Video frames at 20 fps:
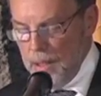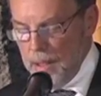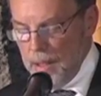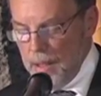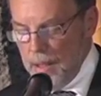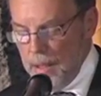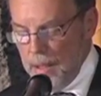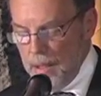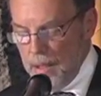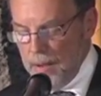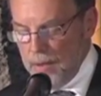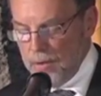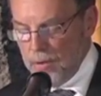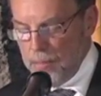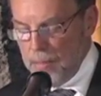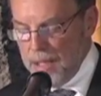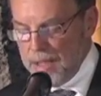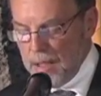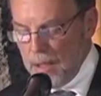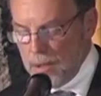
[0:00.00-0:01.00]
the
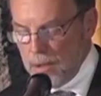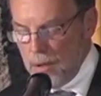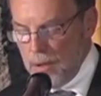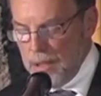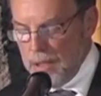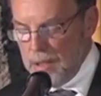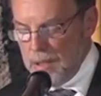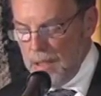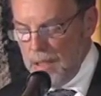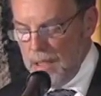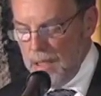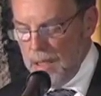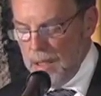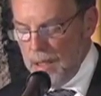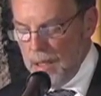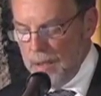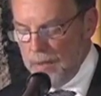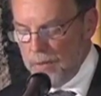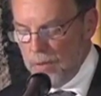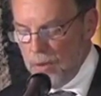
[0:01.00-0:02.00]
materiality
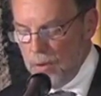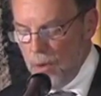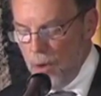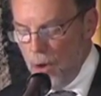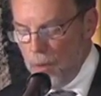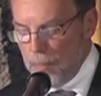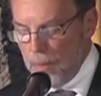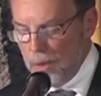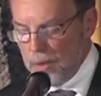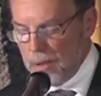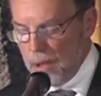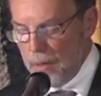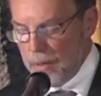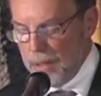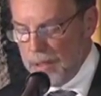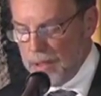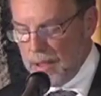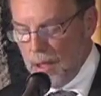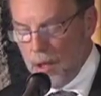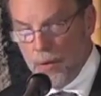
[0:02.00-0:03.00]
and the normal
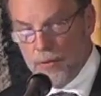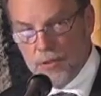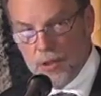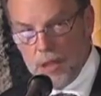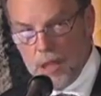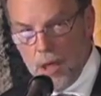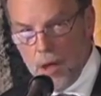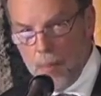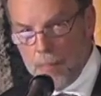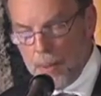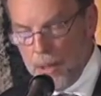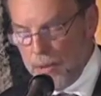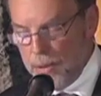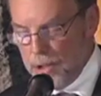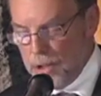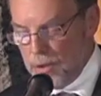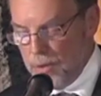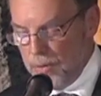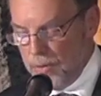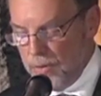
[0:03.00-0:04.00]
character of the
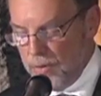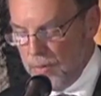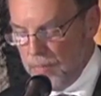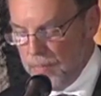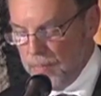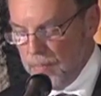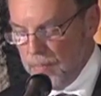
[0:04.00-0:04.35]
operations.